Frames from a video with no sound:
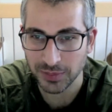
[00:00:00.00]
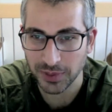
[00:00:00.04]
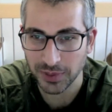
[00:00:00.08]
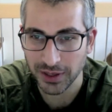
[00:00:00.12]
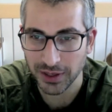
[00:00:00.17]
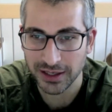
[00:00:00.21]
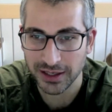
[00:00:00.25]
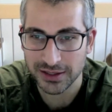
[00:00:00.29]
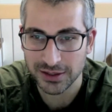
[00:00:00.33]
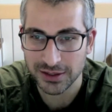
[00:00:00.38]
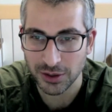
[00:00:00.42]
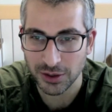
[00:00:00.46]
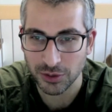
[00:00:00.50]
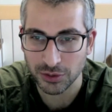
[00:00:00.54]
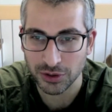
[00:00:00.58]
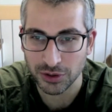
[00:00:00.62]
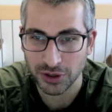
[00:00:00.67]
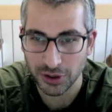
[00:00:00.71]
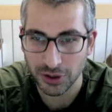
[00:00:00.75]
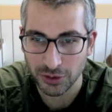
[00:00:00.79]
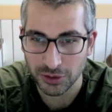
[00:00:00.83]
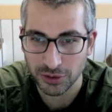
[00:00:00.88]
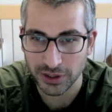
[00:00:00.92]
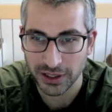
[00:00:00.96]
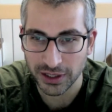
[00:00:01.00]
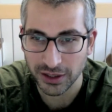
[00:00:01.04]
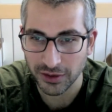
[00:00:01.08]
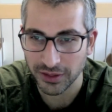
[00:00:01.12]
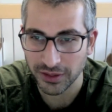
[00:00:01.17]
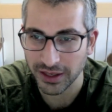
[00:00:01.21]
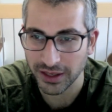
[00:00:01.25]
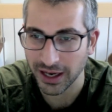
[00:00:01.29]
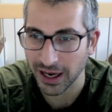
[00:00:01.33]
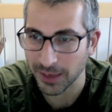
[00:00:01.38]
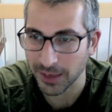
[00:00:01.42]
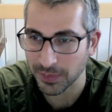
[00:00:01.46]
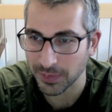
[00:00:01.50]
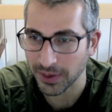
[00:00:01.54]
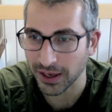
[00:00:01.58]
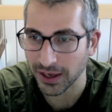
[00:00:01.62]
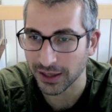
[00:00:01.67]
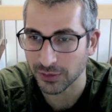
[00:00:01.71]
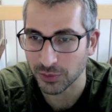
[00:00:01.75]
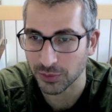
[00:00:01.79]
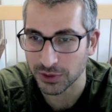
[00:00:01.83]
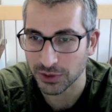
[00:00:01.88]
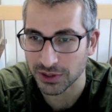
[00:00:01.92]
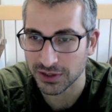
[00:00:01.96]
play his own coding on the
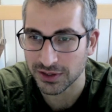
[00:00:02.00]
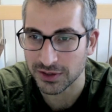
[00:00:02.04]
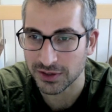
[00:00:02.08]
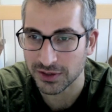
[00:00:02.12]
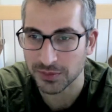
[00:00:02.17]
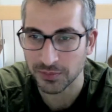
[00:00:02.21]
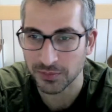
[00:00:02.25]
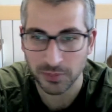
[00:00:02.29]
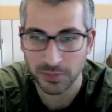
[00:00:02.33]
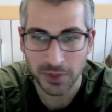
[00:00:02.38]
iPad, which is his